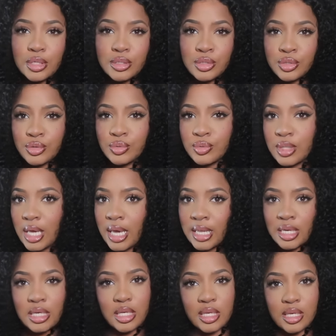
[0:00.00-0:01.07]
do the
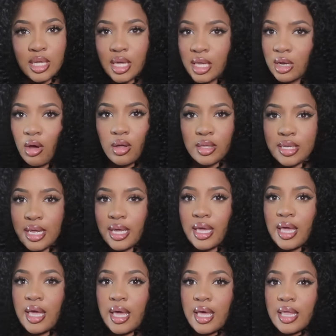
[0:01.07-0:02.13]
editing and all of that
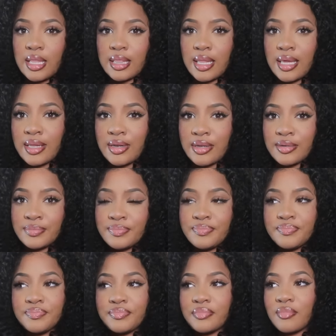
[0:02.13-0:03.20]
later.
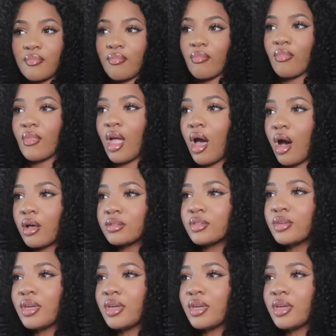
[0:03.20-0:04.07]
Also,